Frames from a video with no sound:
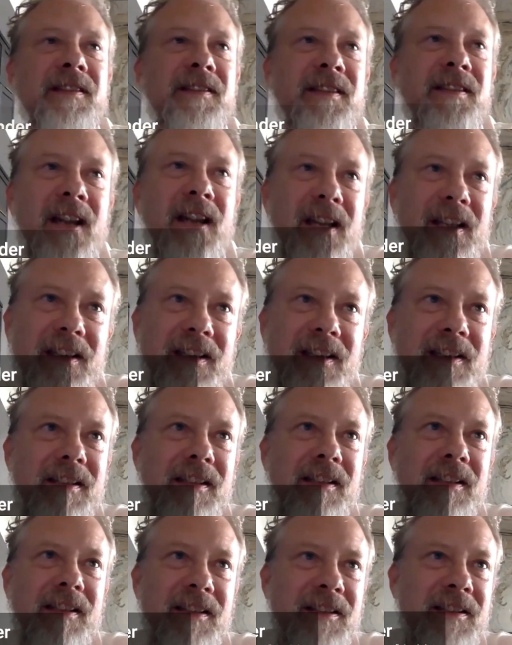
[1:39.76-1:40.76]
they signed
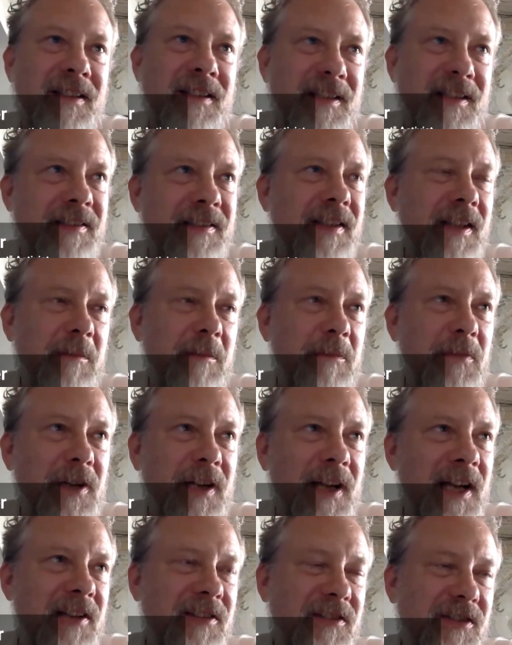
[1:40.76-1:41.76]
it in December
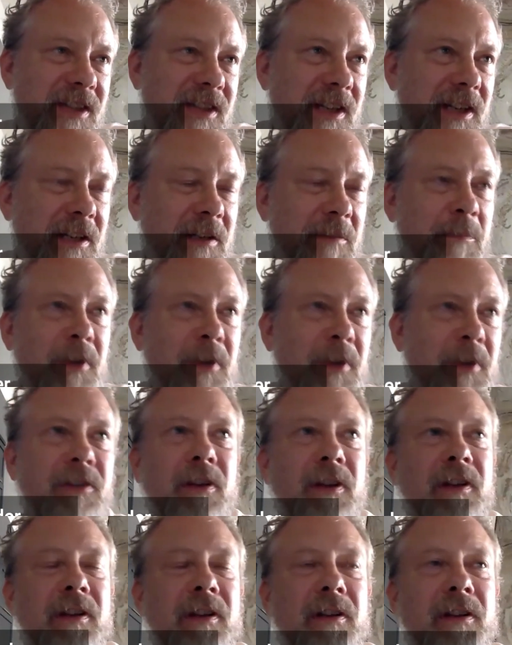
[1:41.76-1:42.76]
last year, but
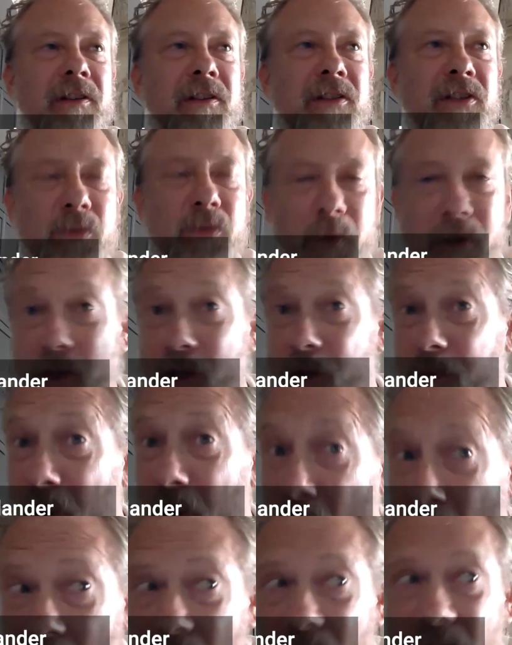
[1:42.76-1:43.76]
the Swedish
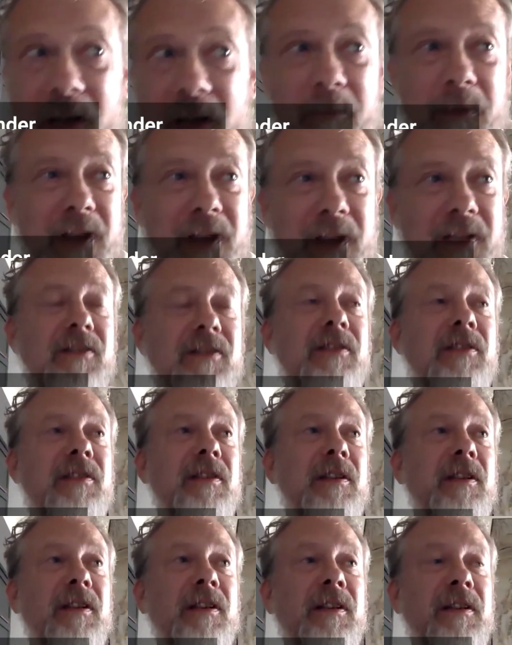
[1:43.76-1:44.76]

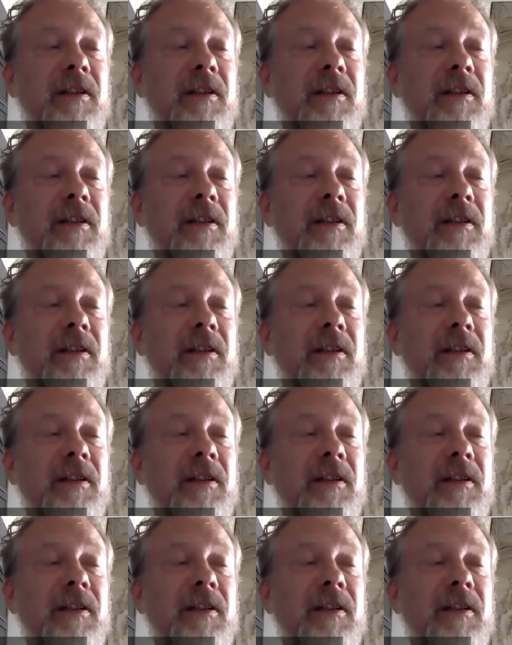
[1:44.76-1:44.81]
parliament